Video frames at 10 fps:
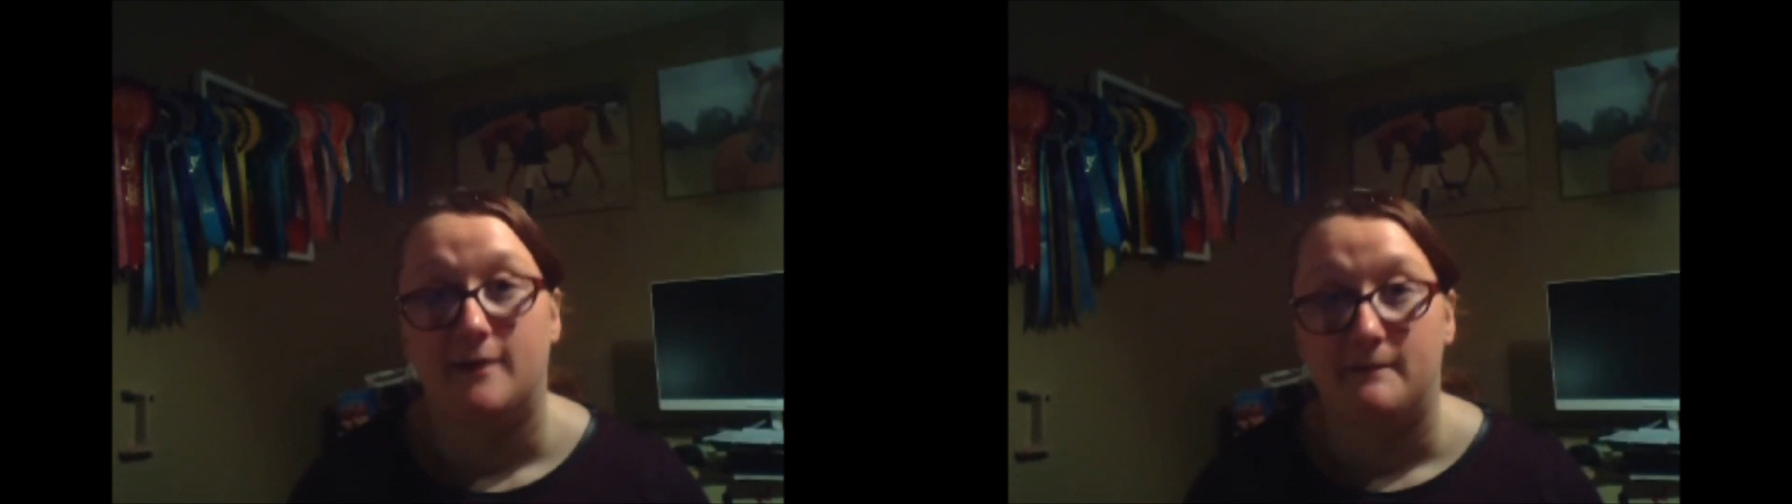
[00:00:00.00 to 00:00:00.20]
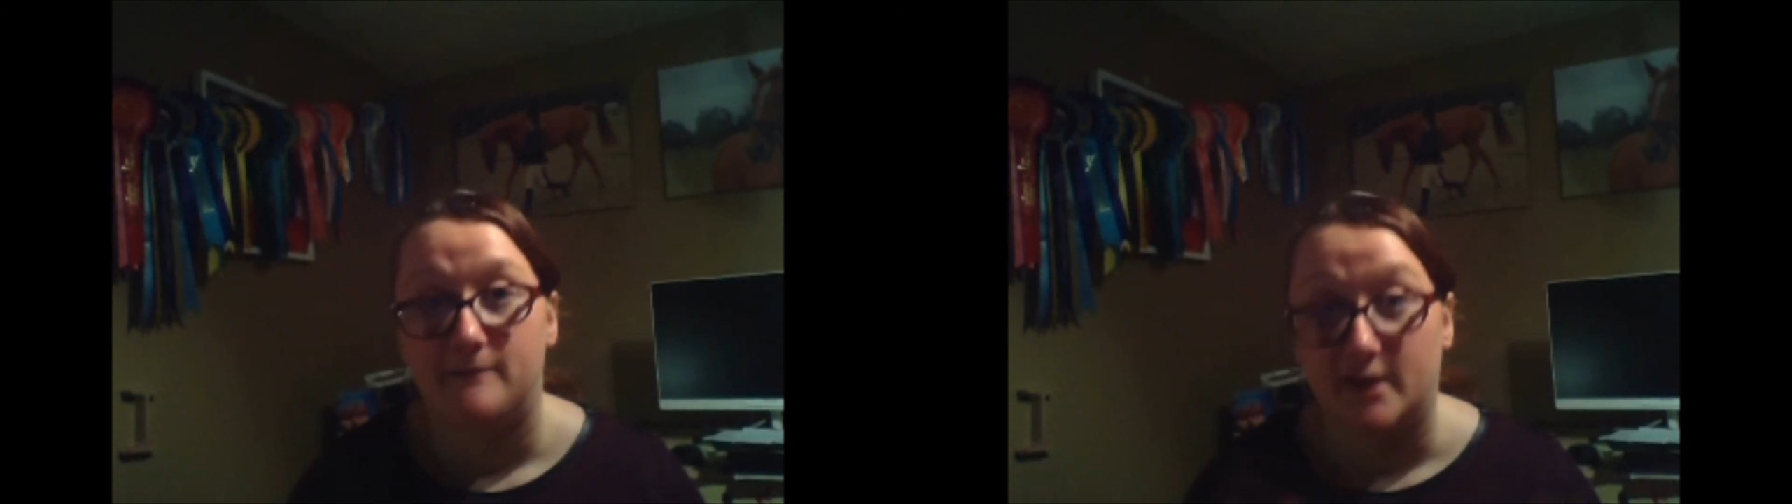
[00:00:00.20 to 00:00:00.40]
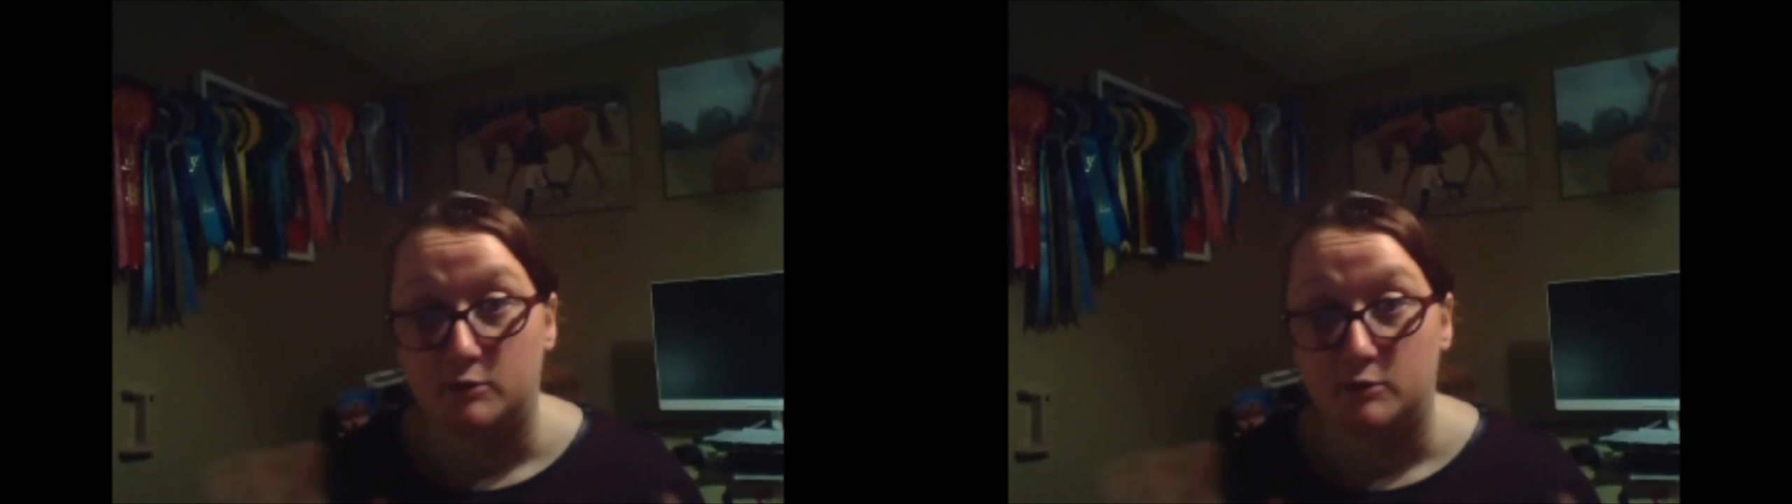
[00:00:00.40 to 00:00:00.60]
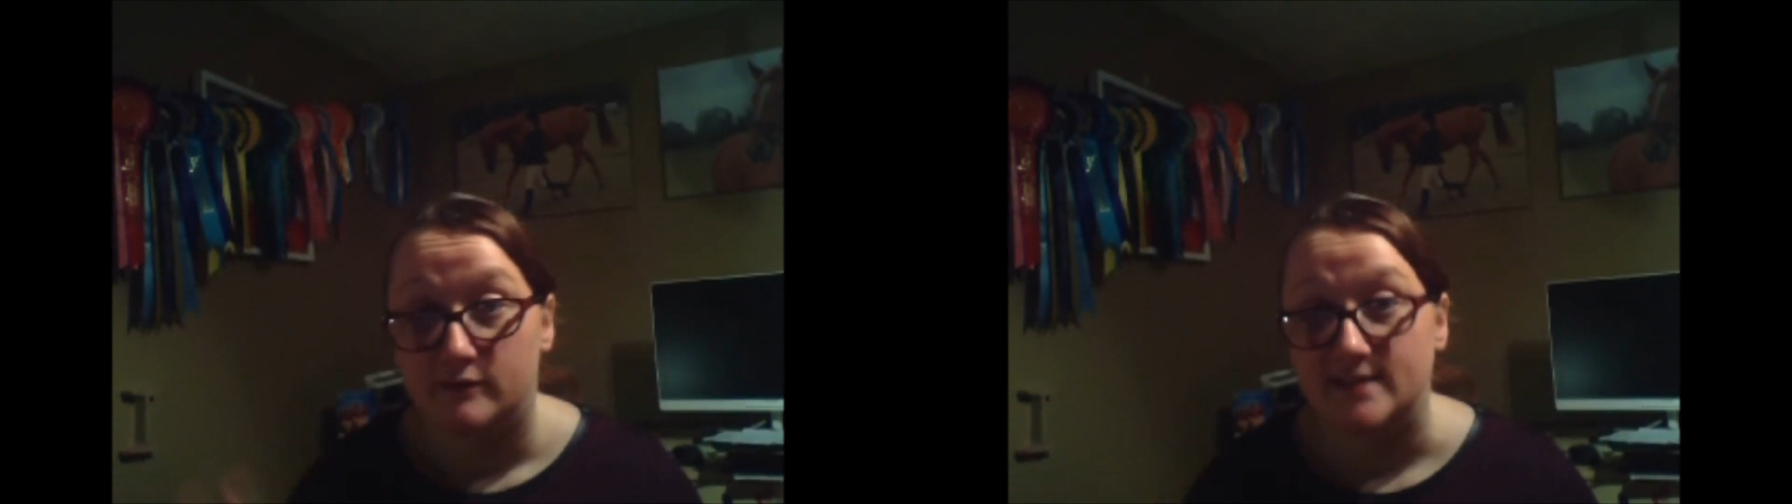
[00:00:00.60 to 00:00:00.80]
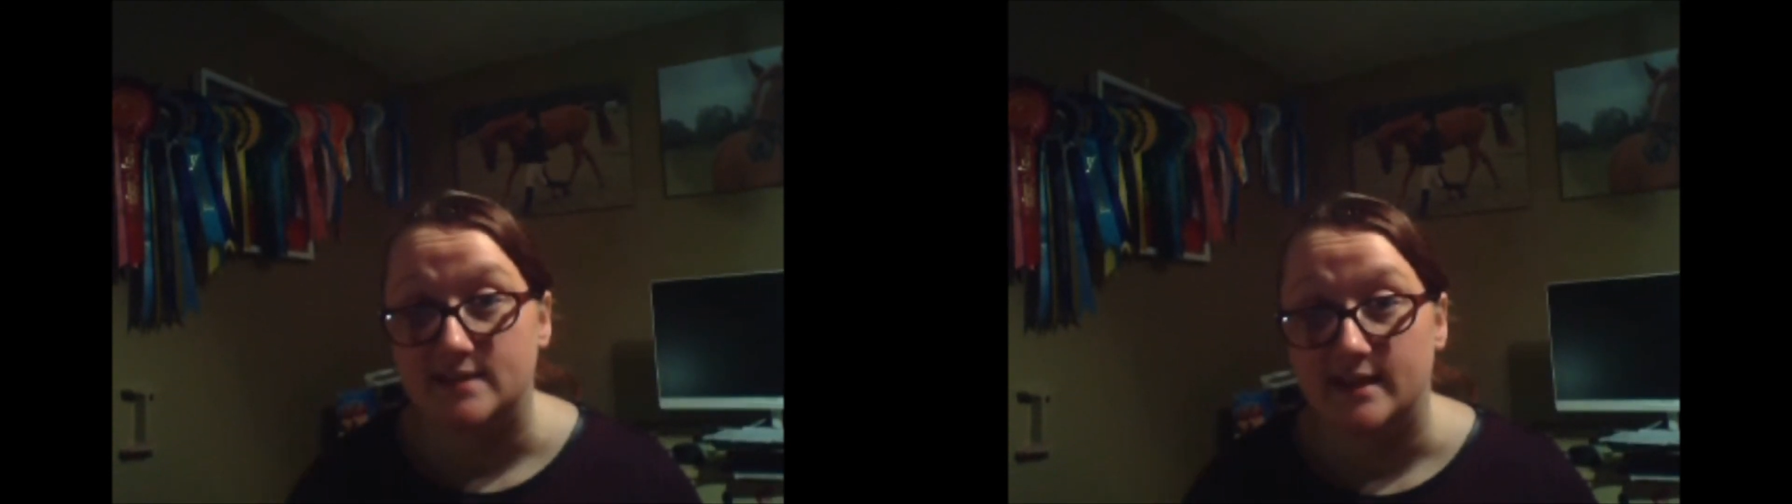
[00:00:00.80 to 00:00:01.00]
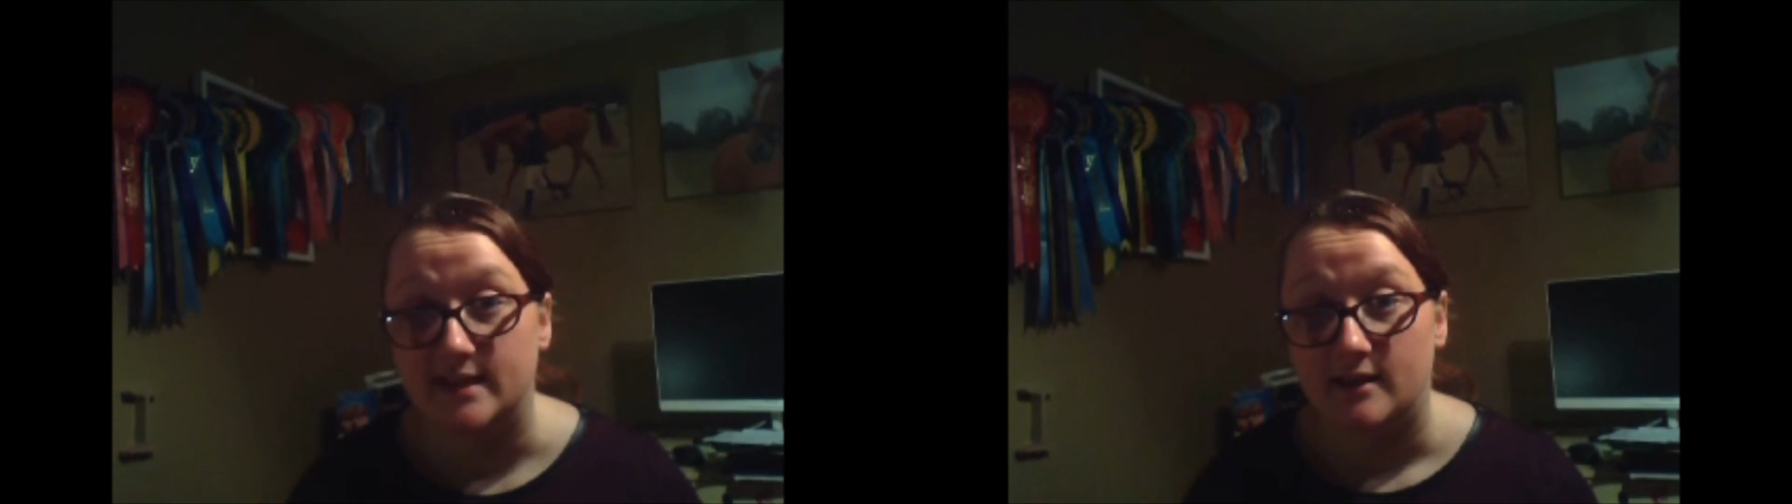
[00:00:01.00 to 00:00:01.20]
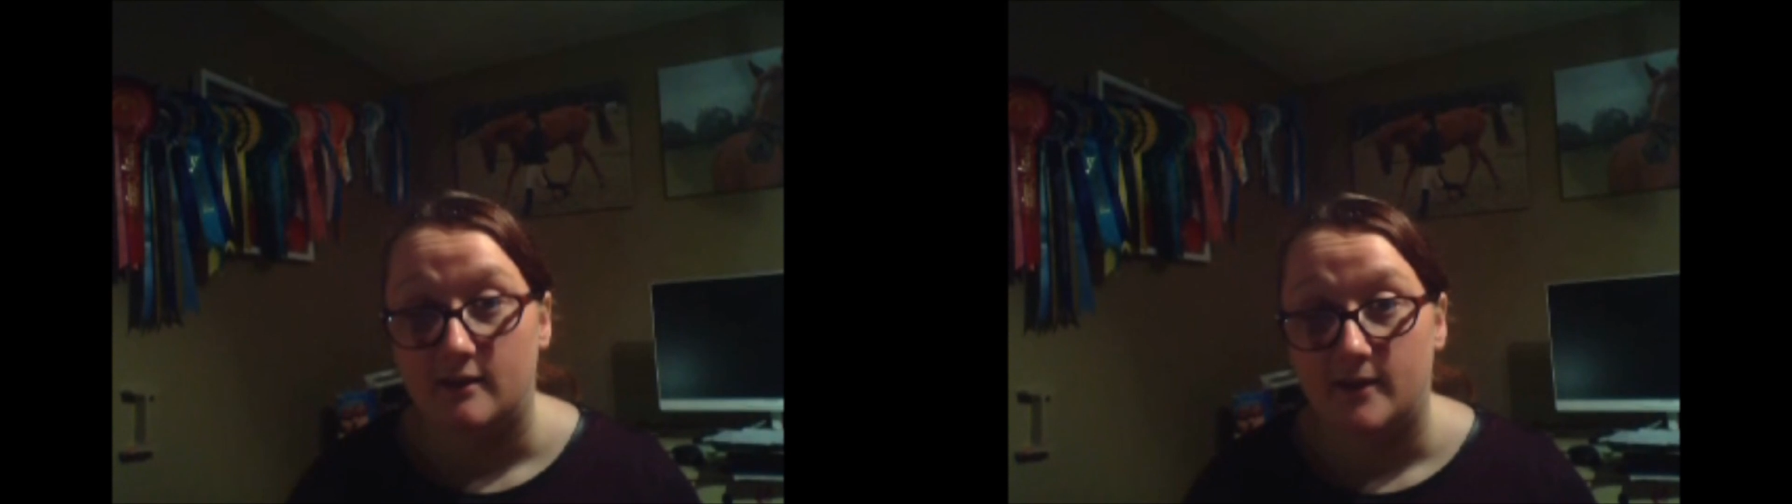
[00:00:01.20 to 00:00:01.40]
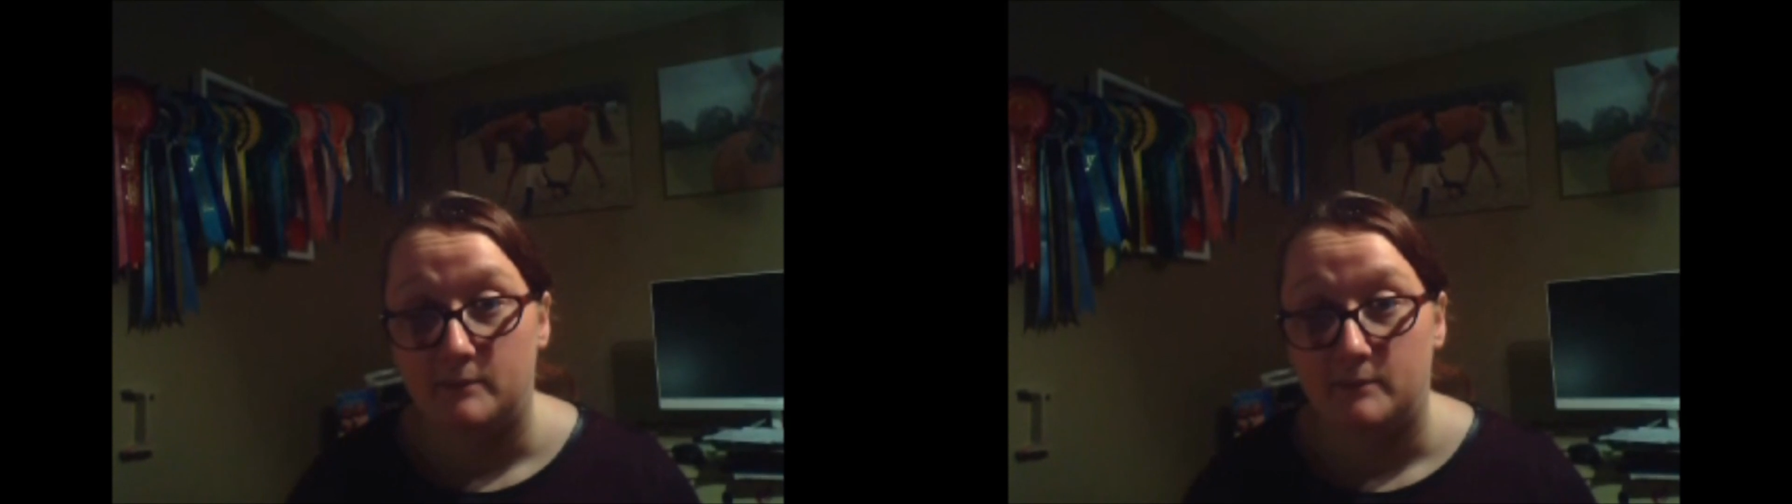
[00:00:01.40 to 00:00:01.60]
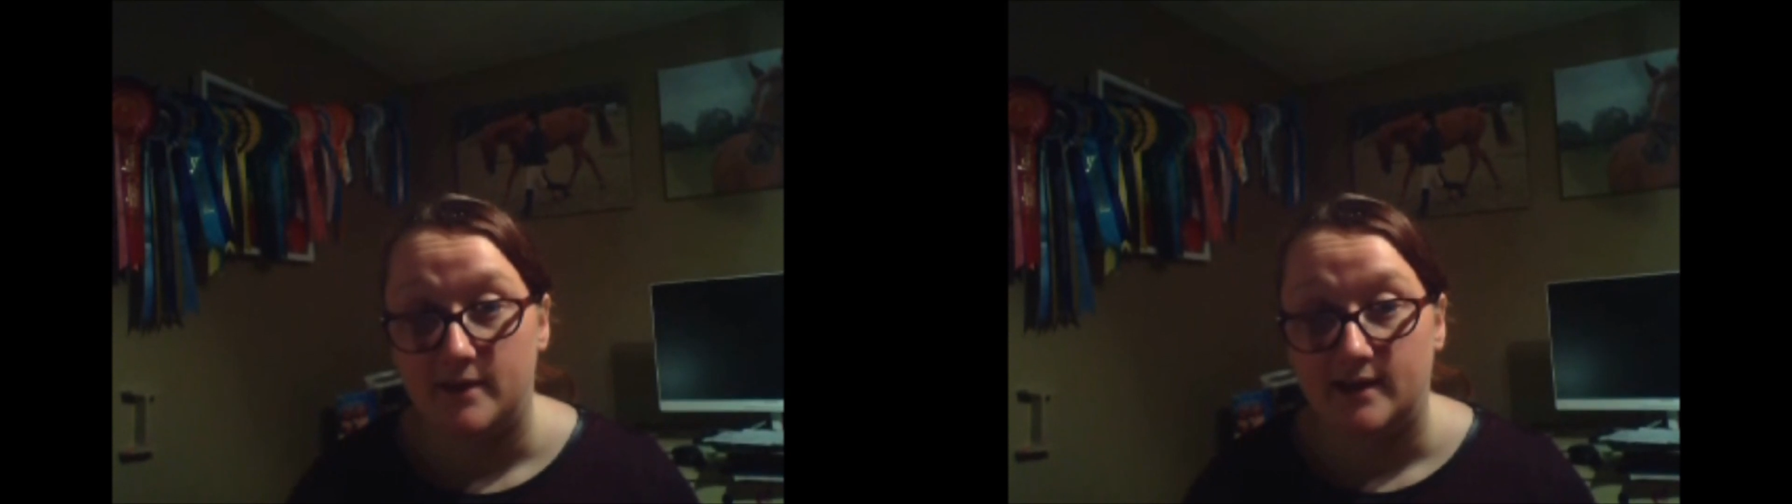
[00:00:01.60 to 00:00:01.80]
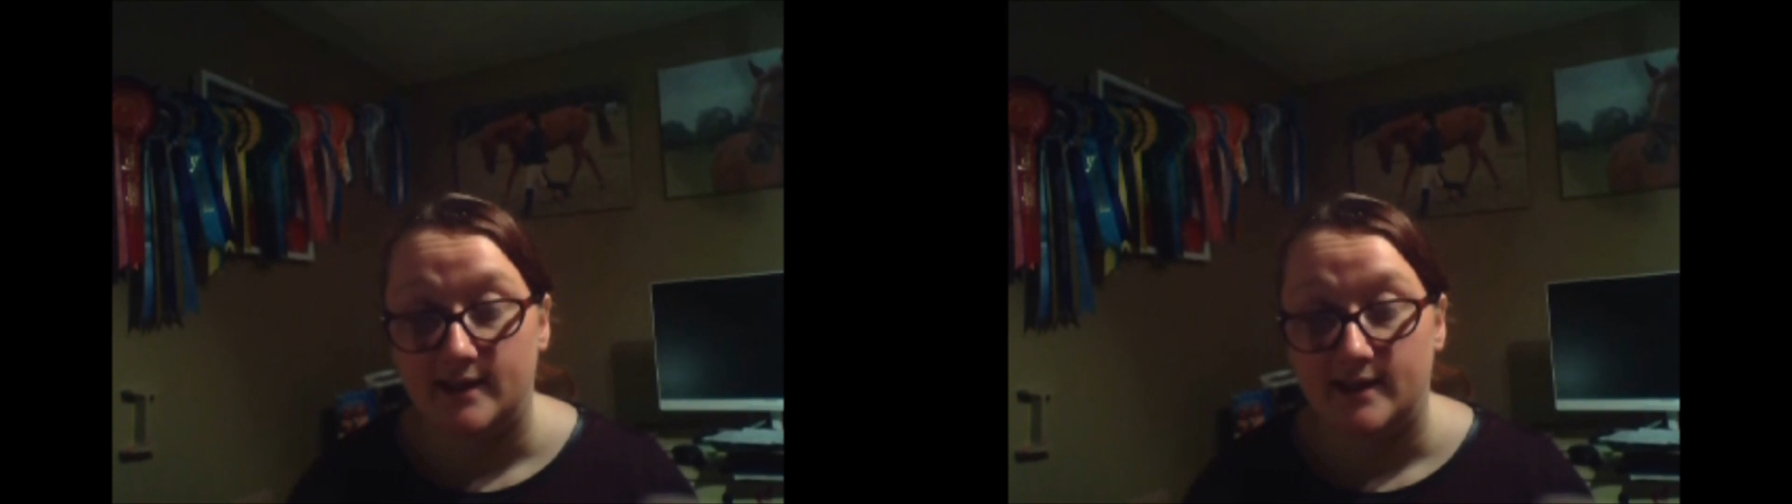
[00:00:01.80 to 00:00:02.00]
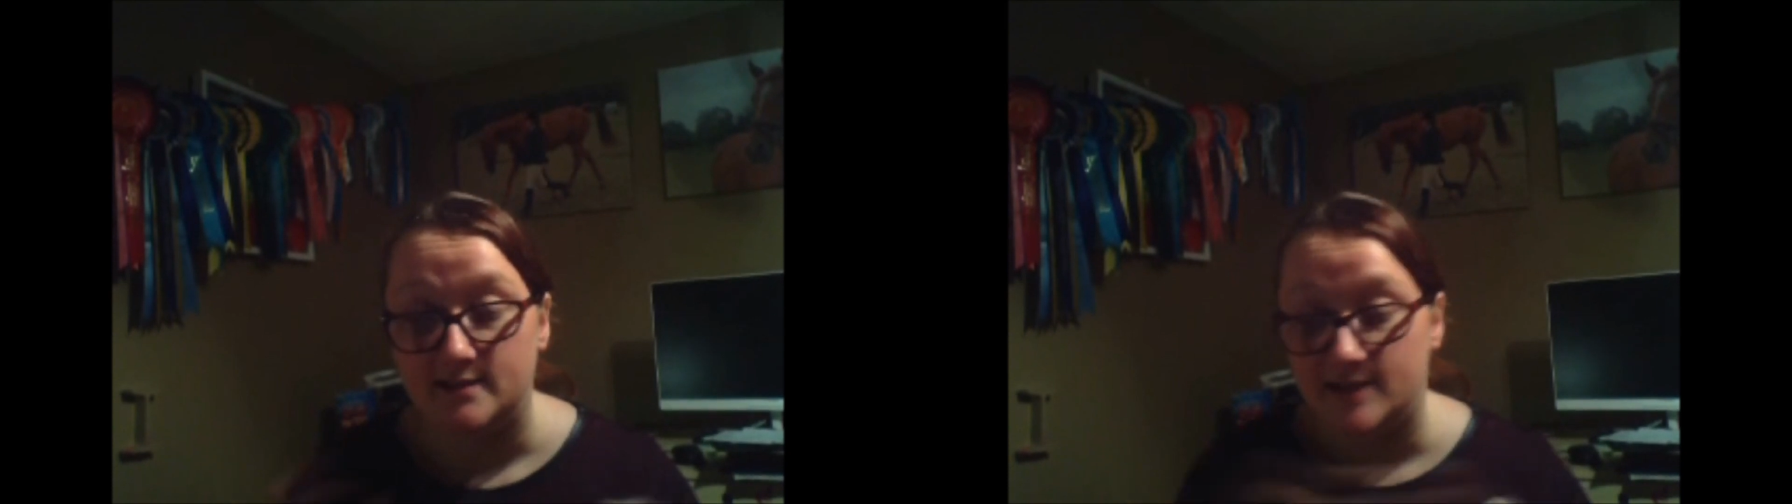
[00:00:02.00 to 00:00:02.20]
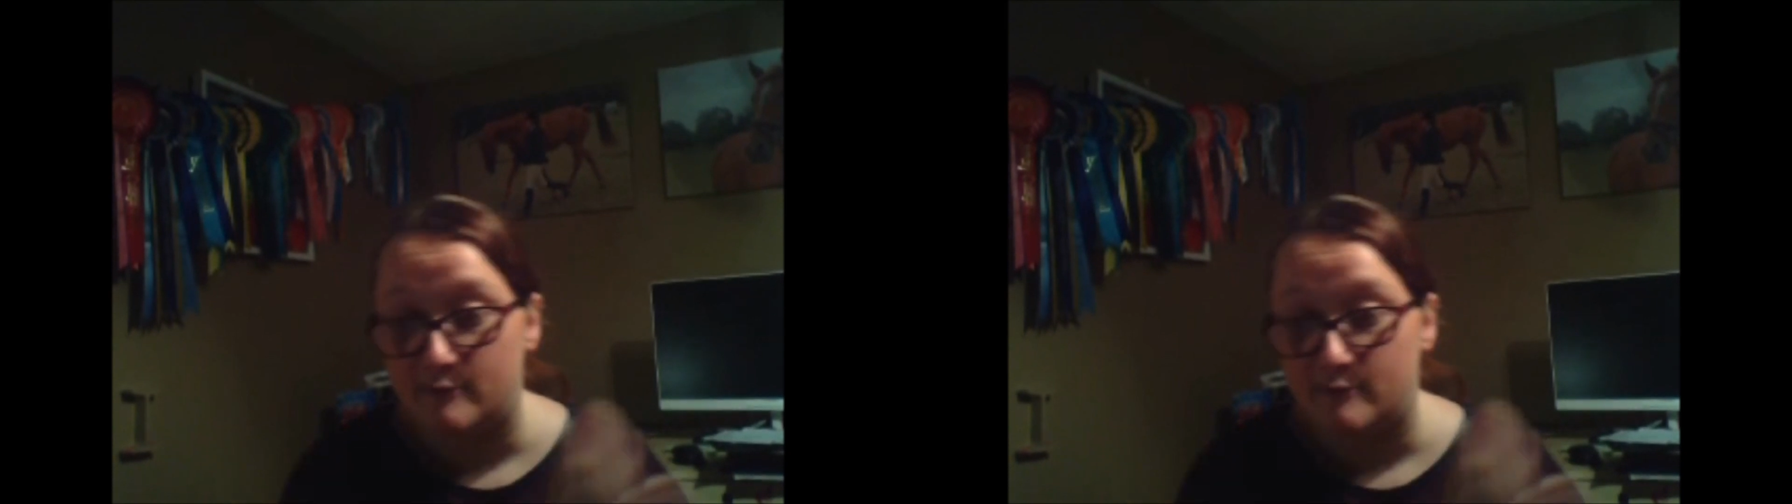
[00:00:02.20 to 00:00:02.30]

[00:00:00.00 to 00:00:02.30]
thank you all for listening. There'll be links to